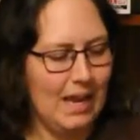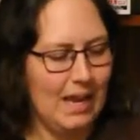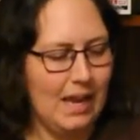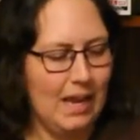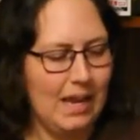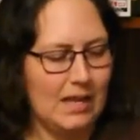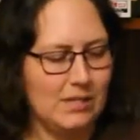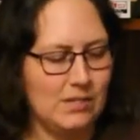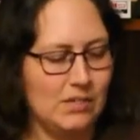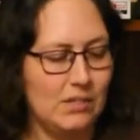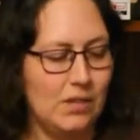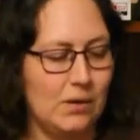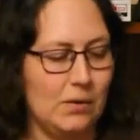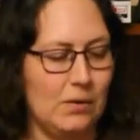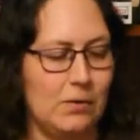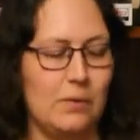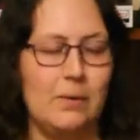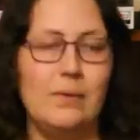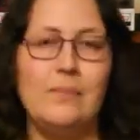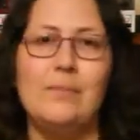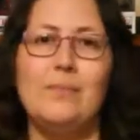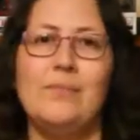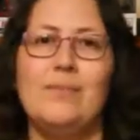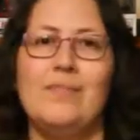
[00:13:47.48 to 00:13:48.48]
So,
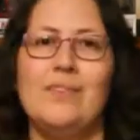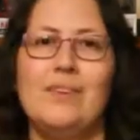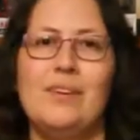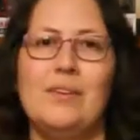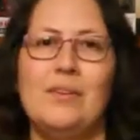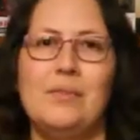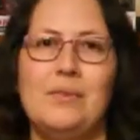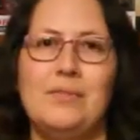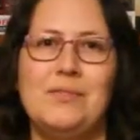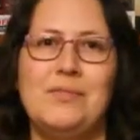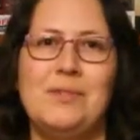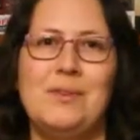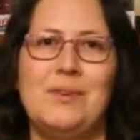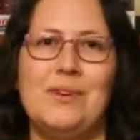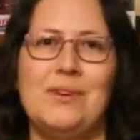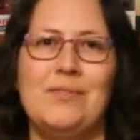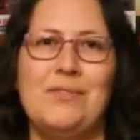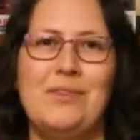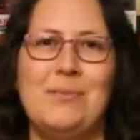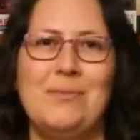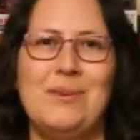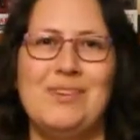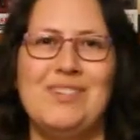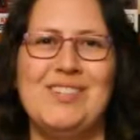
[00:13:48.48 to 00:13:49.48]
we've still got a
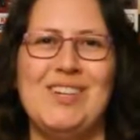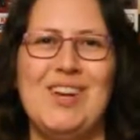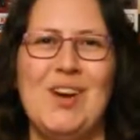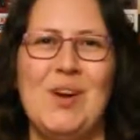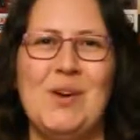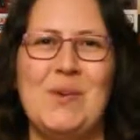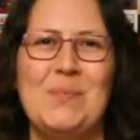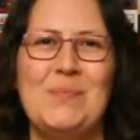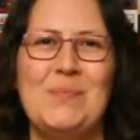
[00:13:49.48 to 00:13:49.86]
few more to go.